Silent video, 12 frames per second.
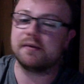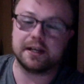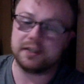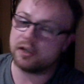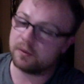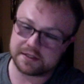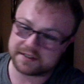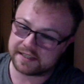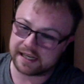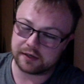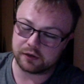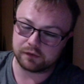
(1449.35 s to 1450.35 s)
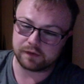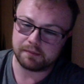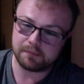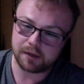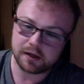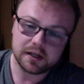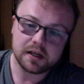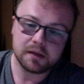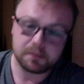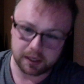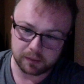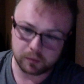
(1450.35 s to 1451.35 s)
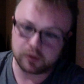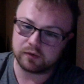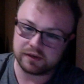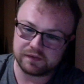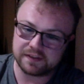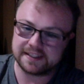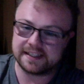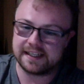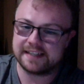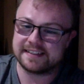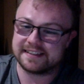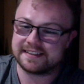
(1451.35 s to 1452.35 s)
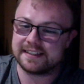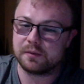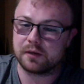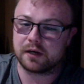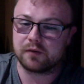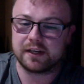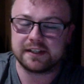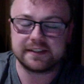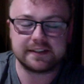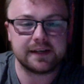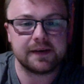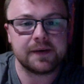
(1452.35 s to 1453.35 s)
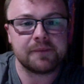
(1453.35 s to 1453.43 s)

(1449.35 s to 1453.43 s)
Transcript: I know it's the end of November, but I will revisit this and see what I rated it.